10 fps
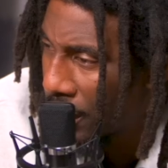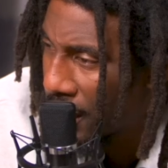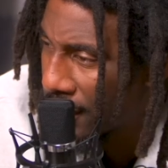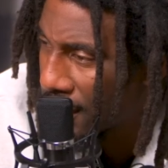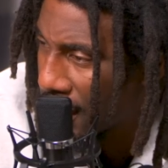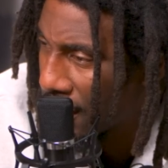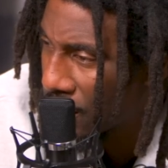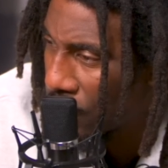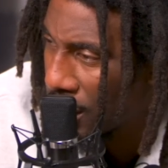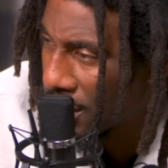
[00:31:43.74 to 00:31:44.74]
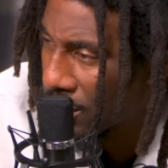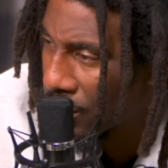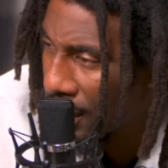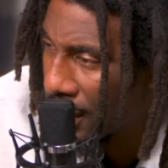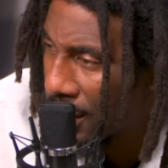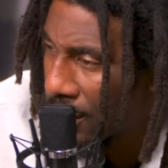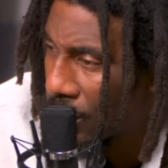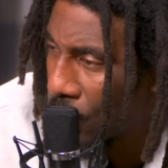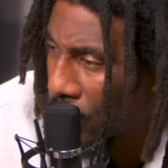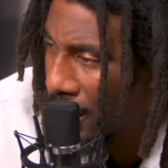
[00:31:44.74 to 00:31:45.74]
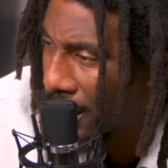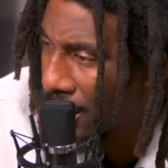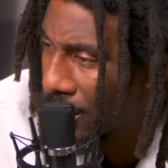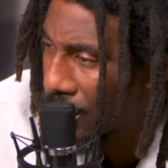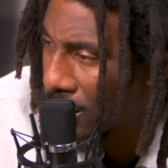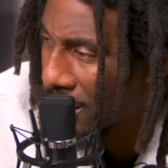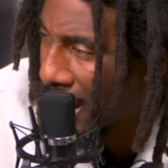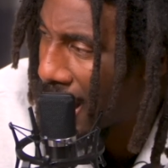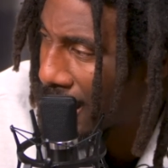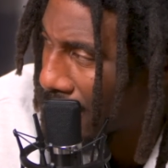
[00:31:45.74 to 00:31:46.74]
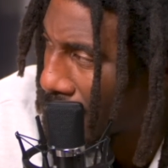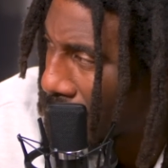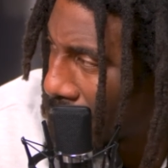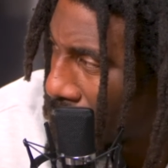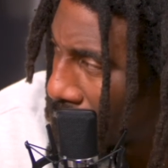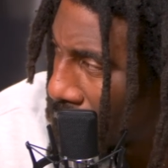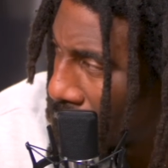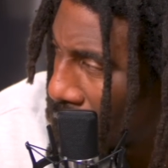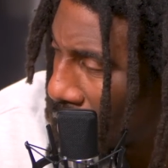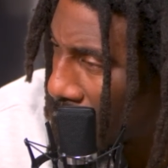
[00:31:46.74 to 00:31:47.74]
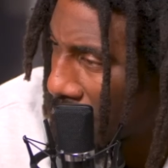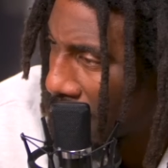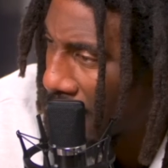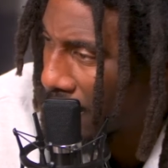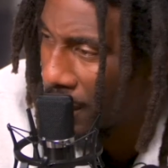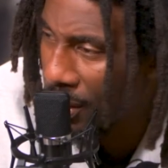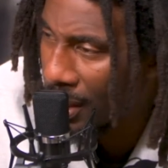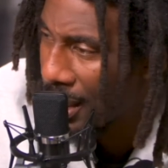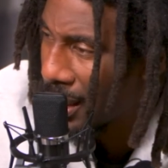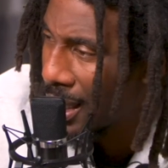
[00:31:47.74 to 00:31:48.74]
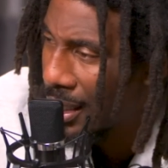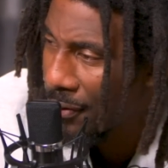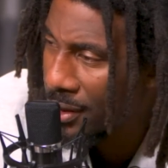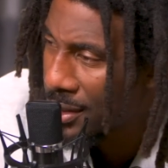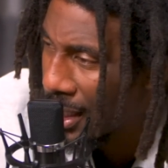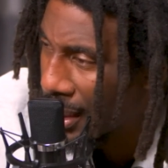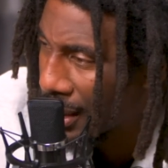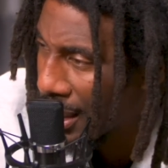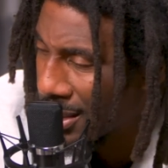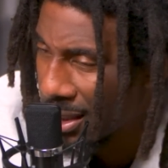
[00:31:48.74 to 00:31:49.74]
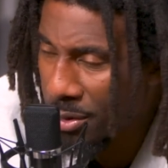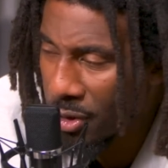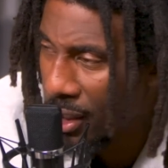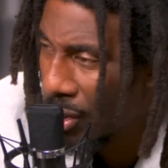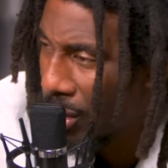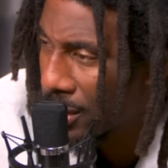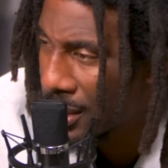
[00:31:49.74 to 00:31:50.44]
but even teams wasn't really willing to sign him. You know what I'm saying? And Melo got a lot left in the tank. I see him training all the